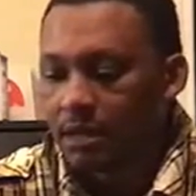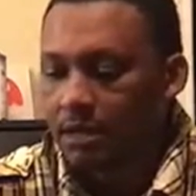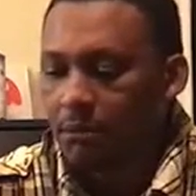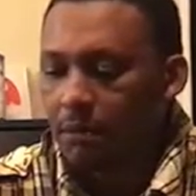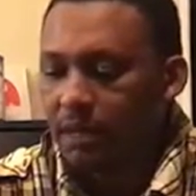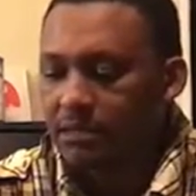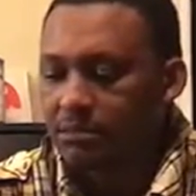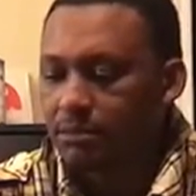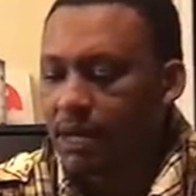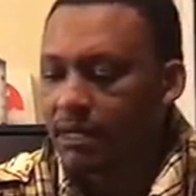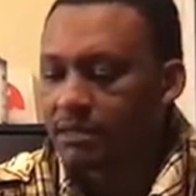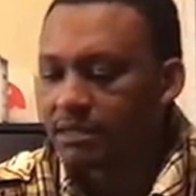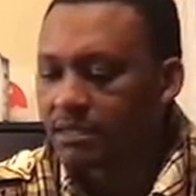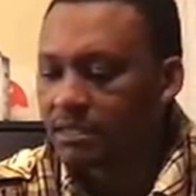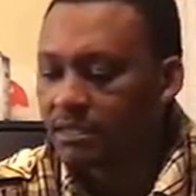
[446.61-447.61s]
The bike's
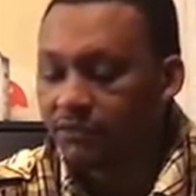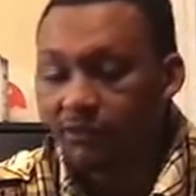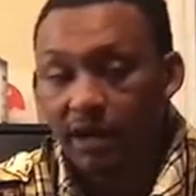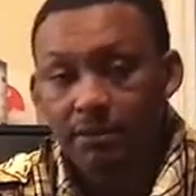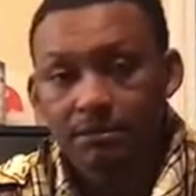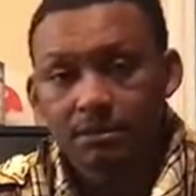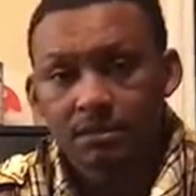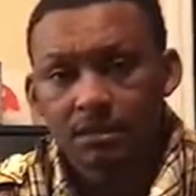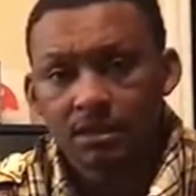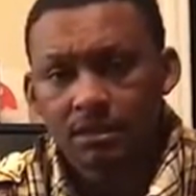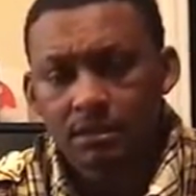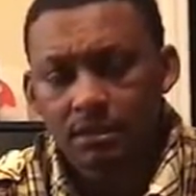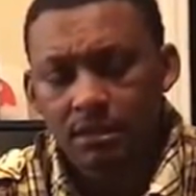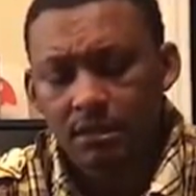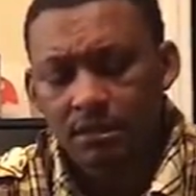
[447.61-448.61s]
about 65%.
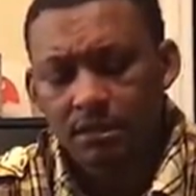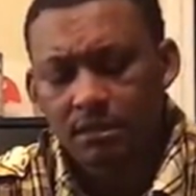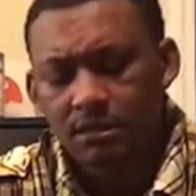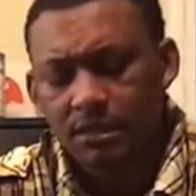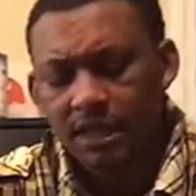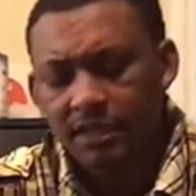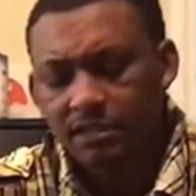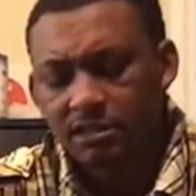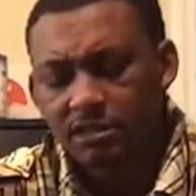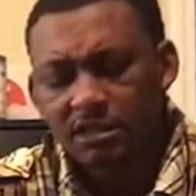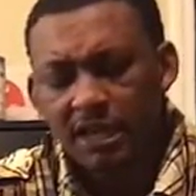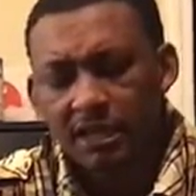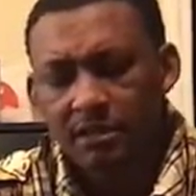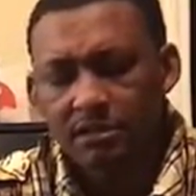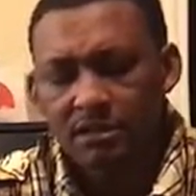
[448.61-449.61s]
The chassis
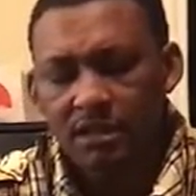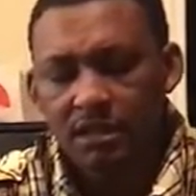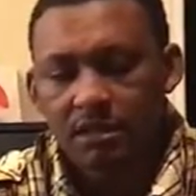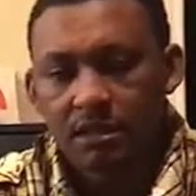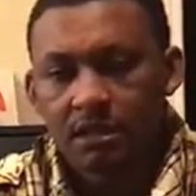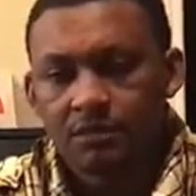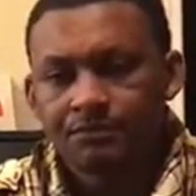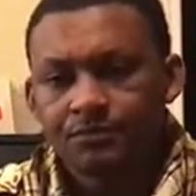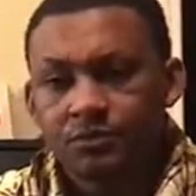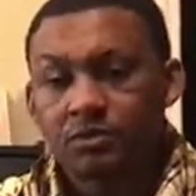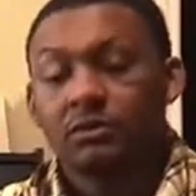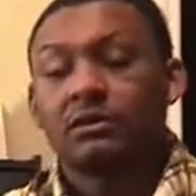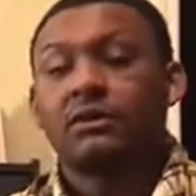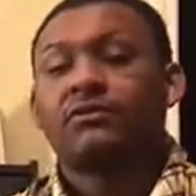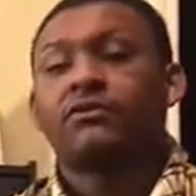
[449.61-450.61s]
kind of set up, or the